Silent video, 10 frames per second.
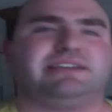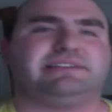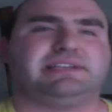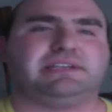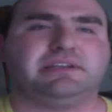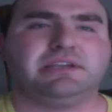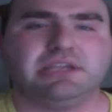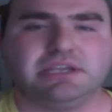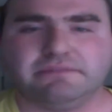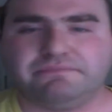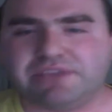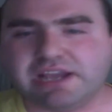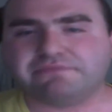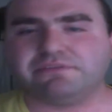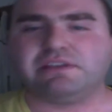amazing.
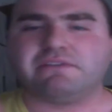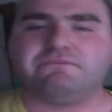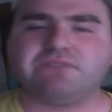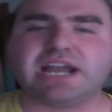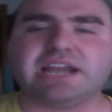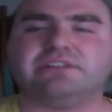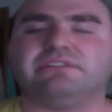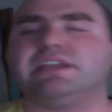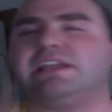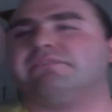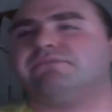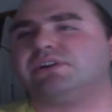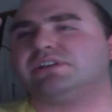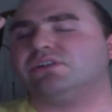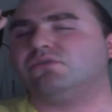Definitely, finally, a
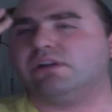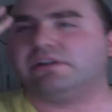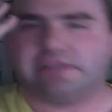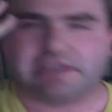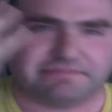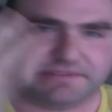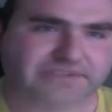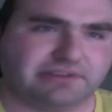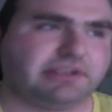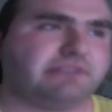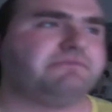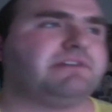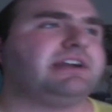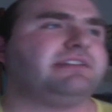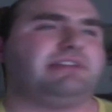fucking quality episode. Like,
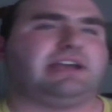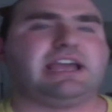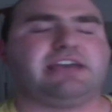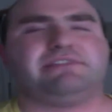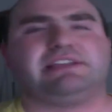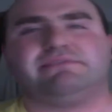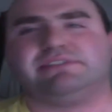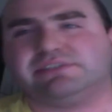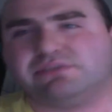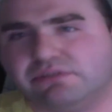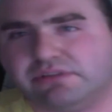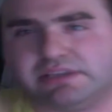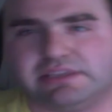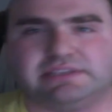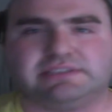finally, I haven't given a score
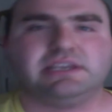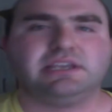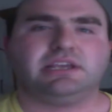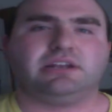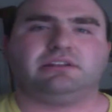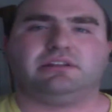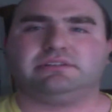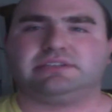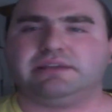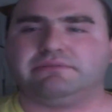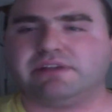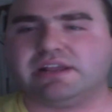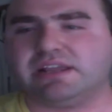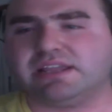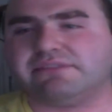like this in a long time.
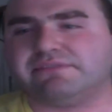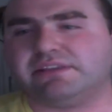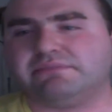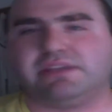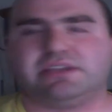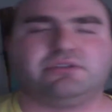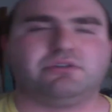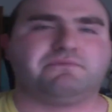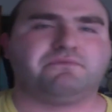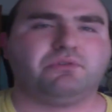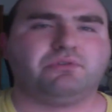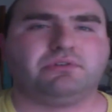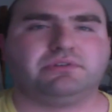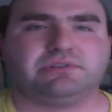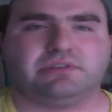Granted, I've given them, like,
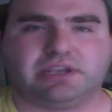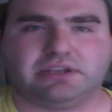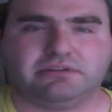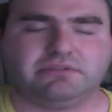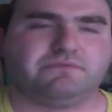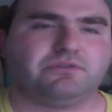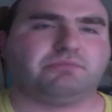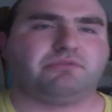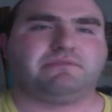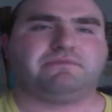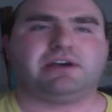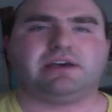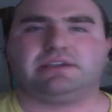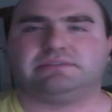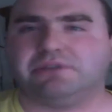4s or,
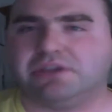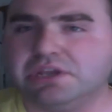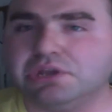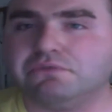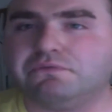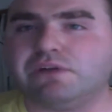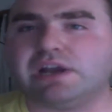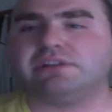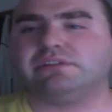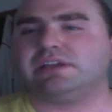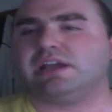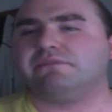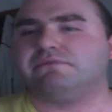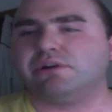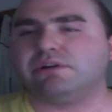4.5s, but finally,
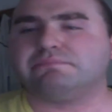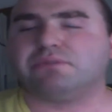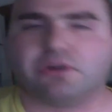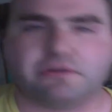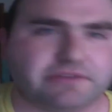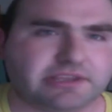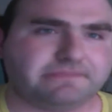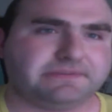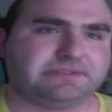a very perfect